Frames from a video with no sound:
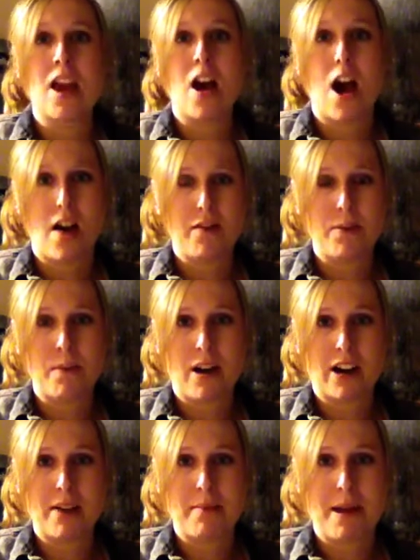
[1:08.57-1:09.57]
Off the
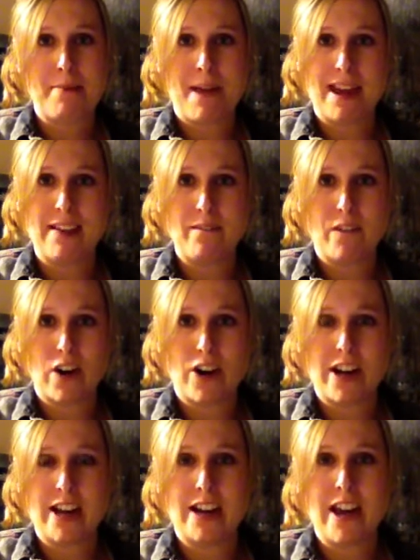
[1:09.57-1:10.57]
Market by Megan
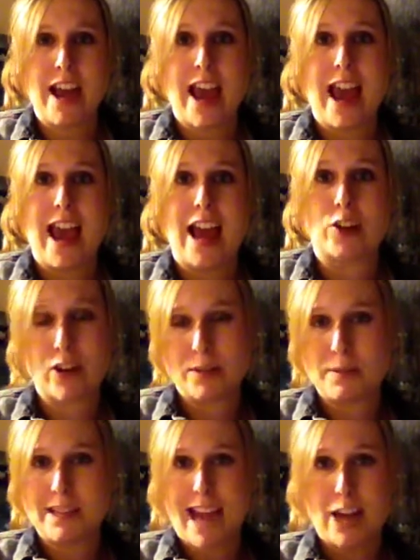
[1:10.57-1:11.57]
Vernon, and
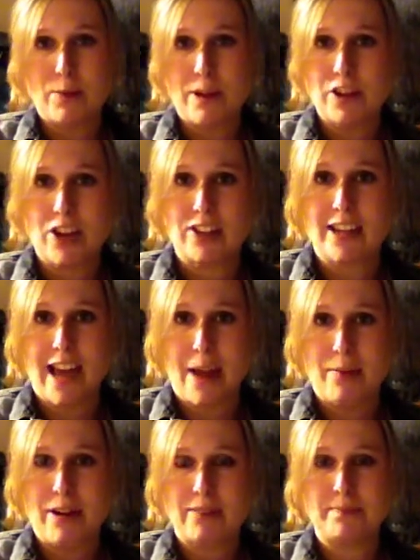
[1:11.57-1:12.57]
Christmas Catch by Chelsea
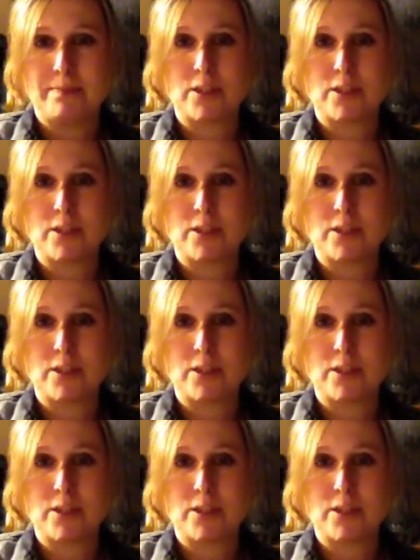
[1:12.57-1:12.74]
Cameron.